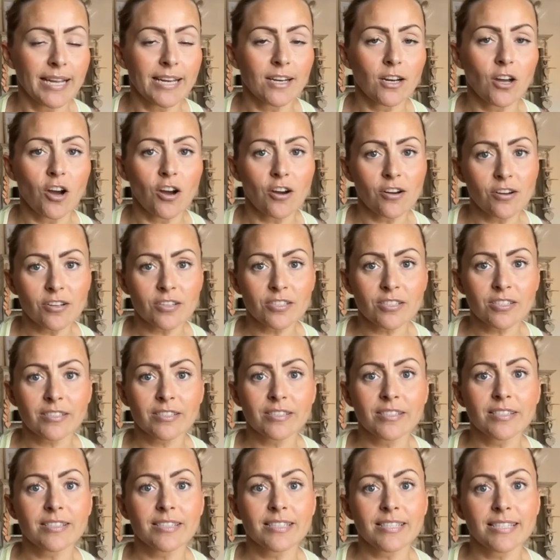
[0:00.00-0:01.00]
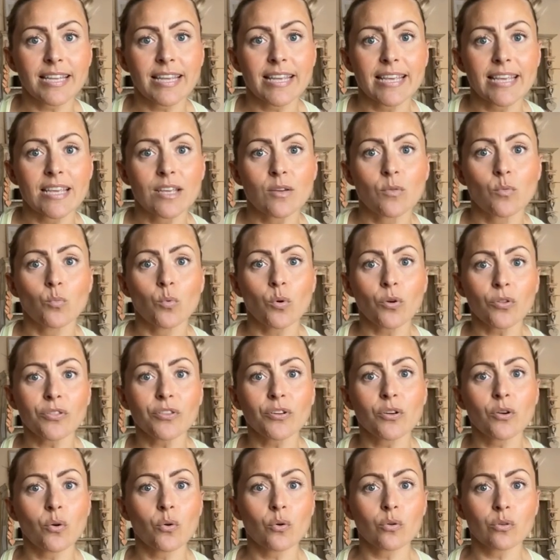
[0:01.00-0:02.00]
and ask to see what
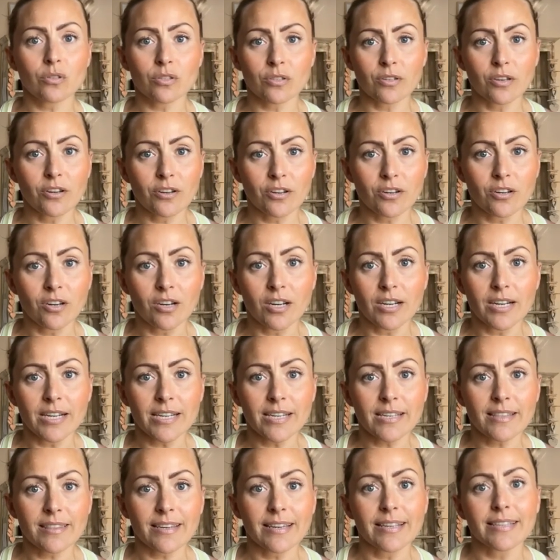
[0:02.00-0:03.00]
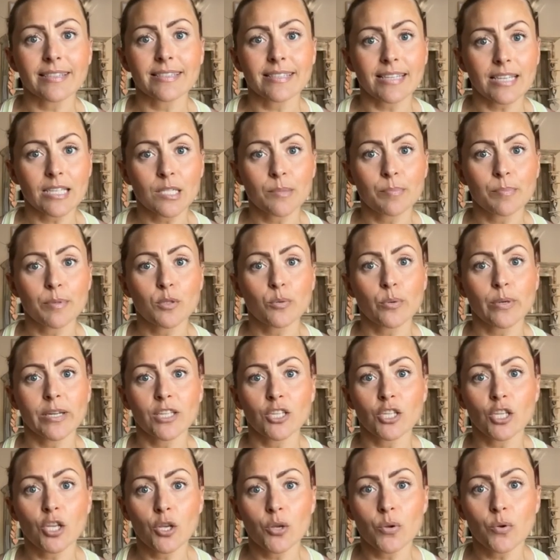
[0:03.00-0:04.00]
the cords look like that exist
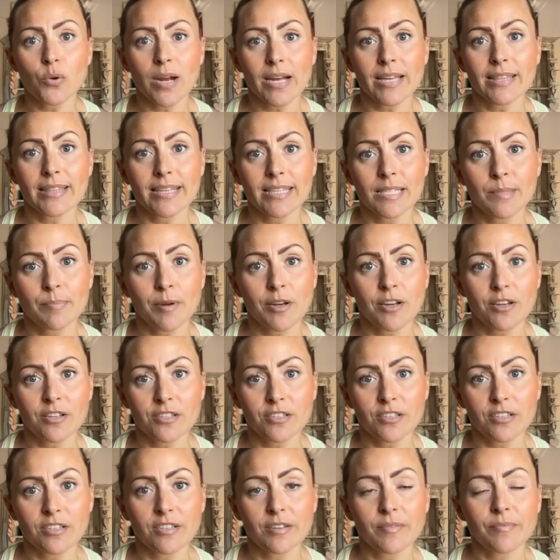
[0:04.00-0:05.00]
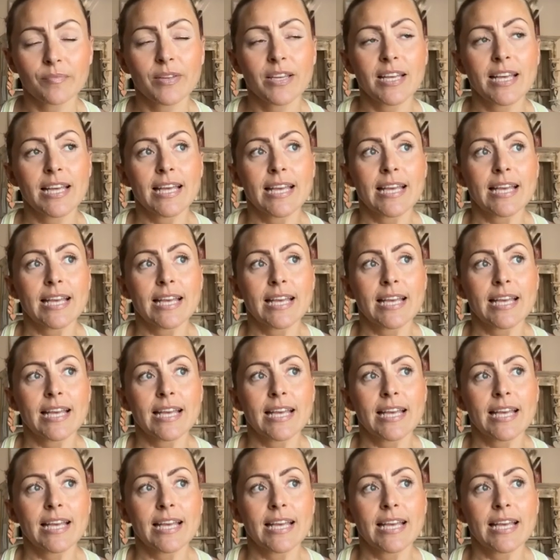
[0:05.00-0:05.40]
between you and this person.